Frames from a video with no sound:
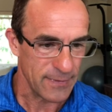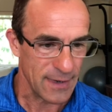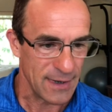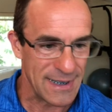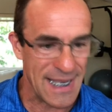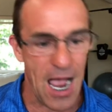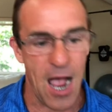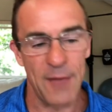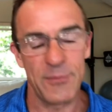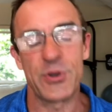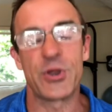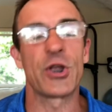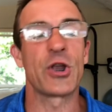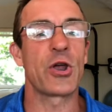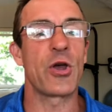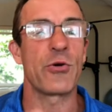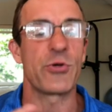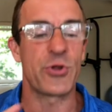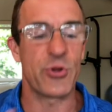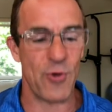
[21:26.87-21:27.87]
Now I'm just going to
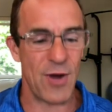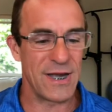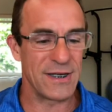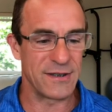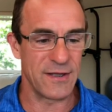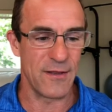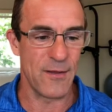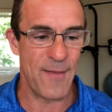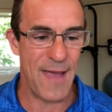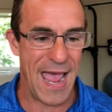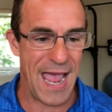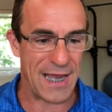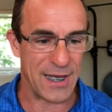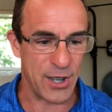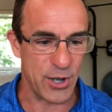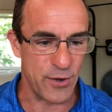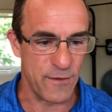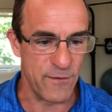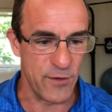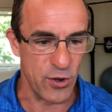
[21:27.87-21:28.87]
go straight to the
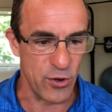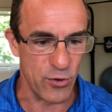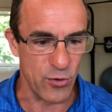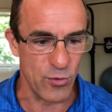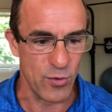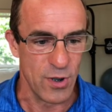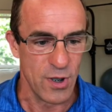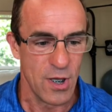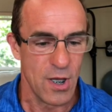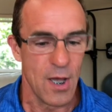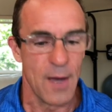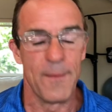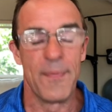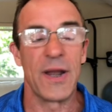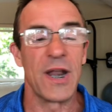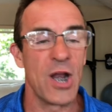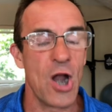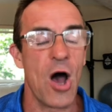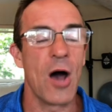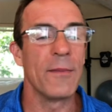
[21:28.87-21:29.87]
packets view, but
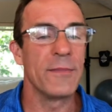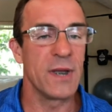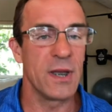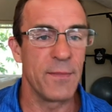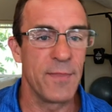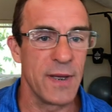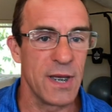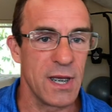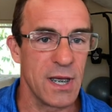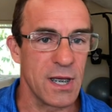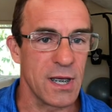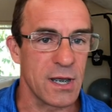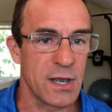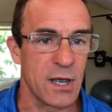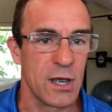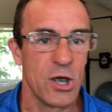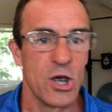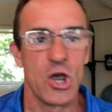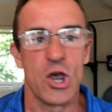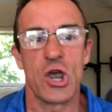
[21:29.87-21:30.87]
in Omnipeek,
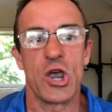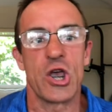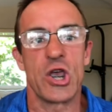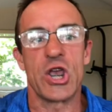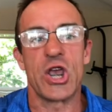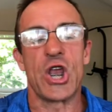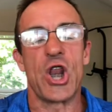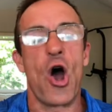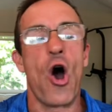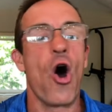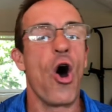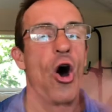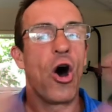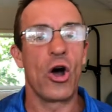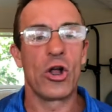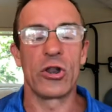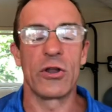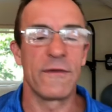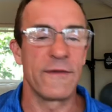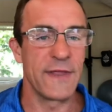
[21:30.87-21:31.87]
in
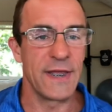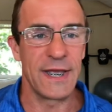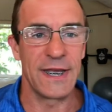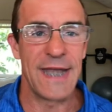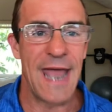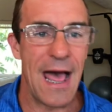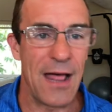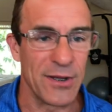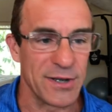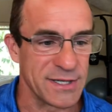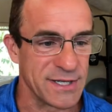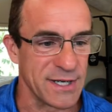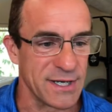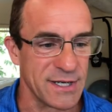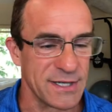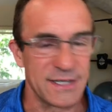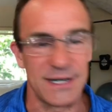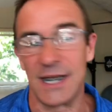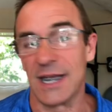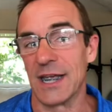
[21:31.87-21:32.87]
all of the
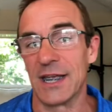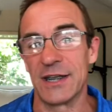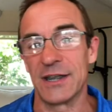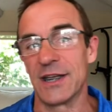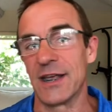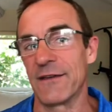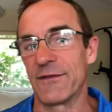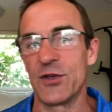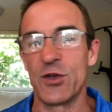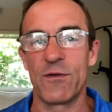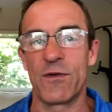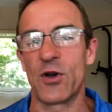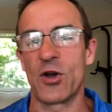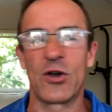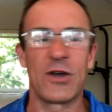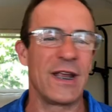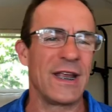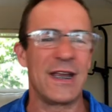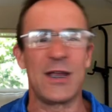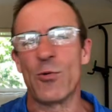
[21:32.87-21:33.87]
analysis, and if you've
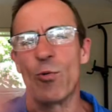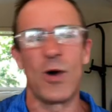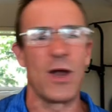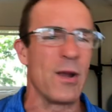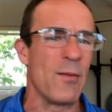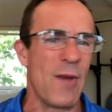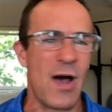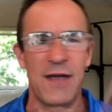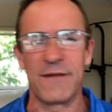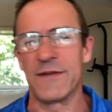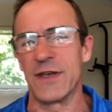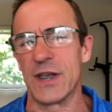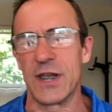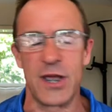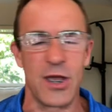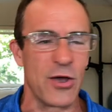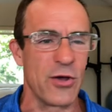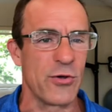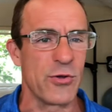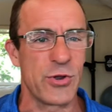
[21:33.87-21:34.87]
heard any one of my
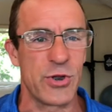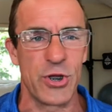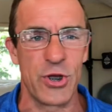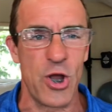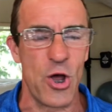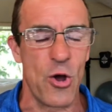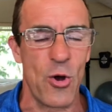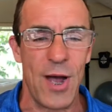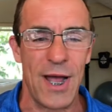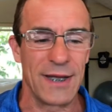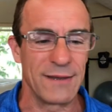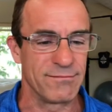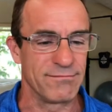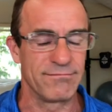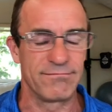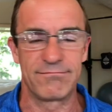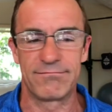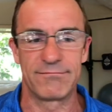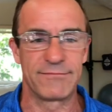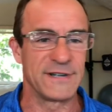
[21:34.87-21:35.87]
videos, I
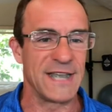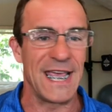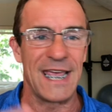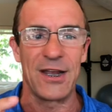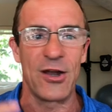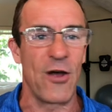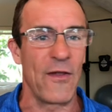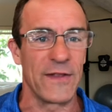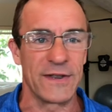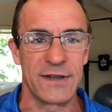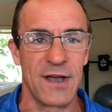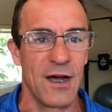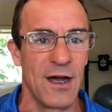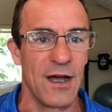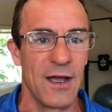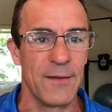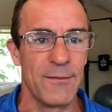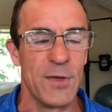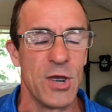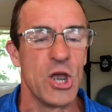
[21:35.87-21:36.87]
say it all the
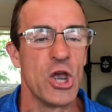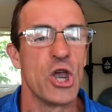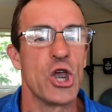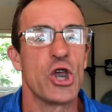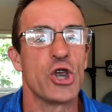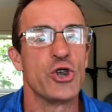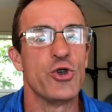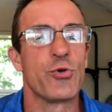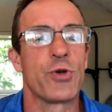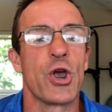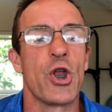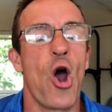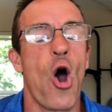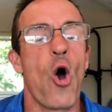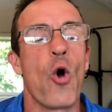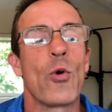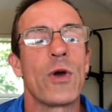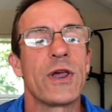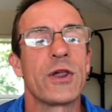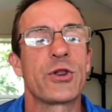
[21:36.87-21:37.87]
time, you can
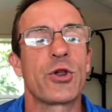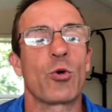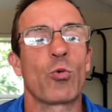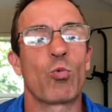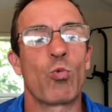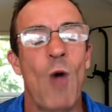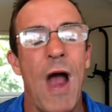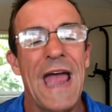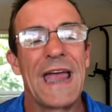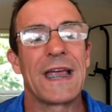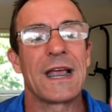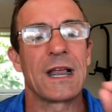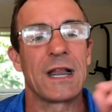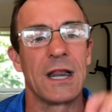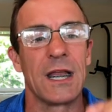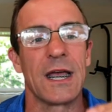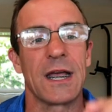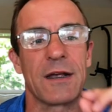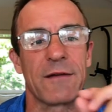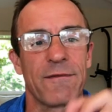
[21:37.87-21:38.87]
always right
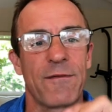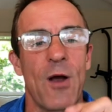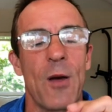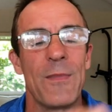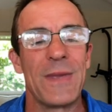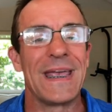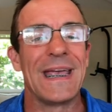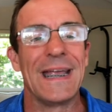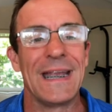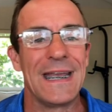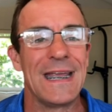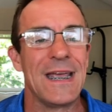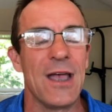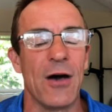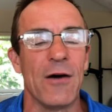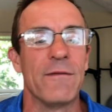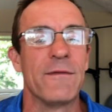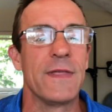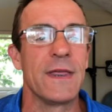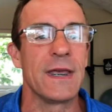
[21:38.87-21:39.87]
click from any
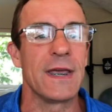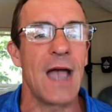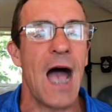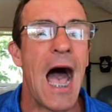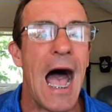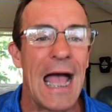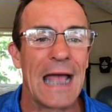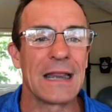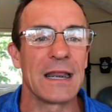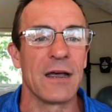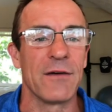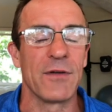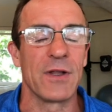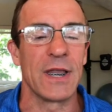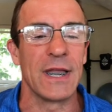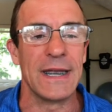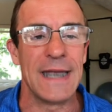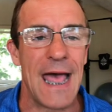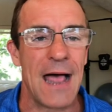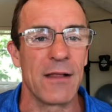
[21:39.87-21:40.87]
of the high level
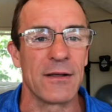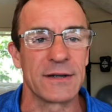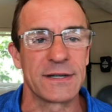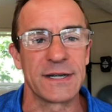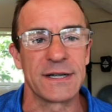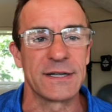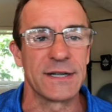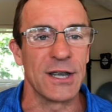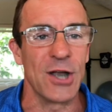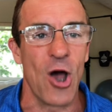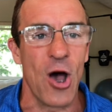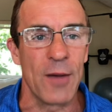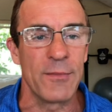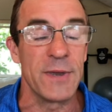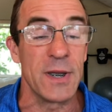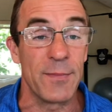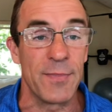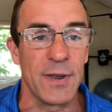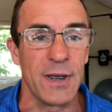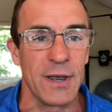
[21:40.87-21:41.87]
analysis in
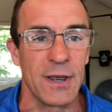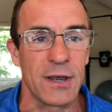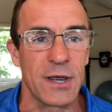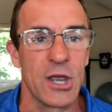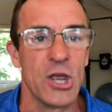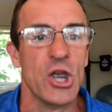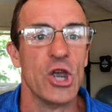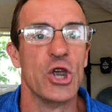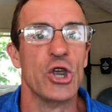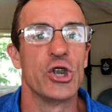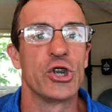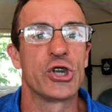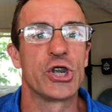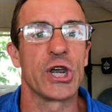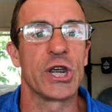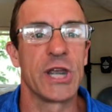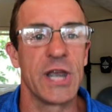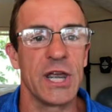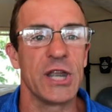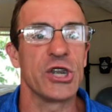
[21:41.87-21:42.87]
Omnipeek to
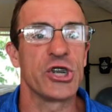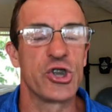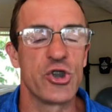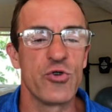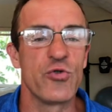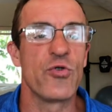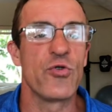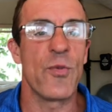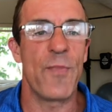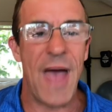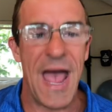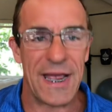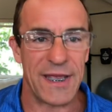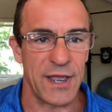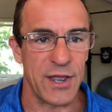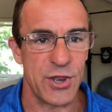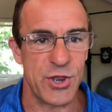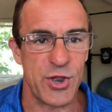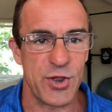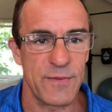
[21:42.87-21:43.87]
get to the
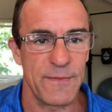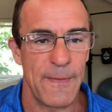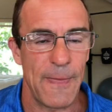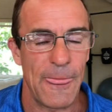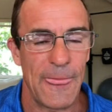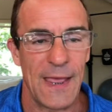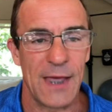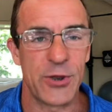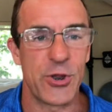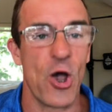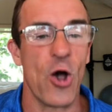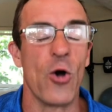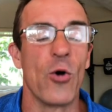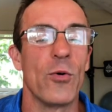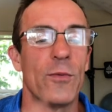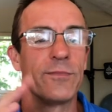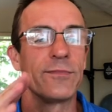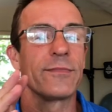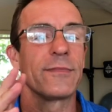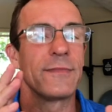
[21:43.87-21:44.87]
packets.
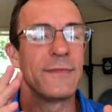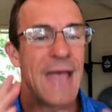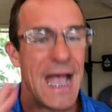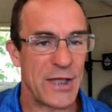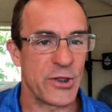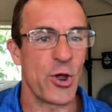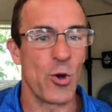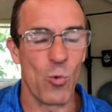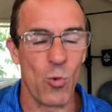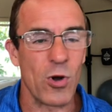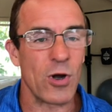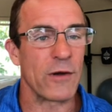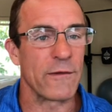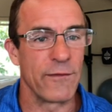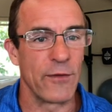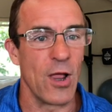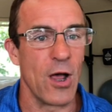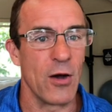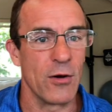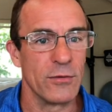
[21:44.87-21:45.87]
So that's a
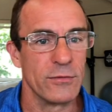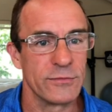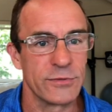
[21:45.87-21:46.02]
workflow.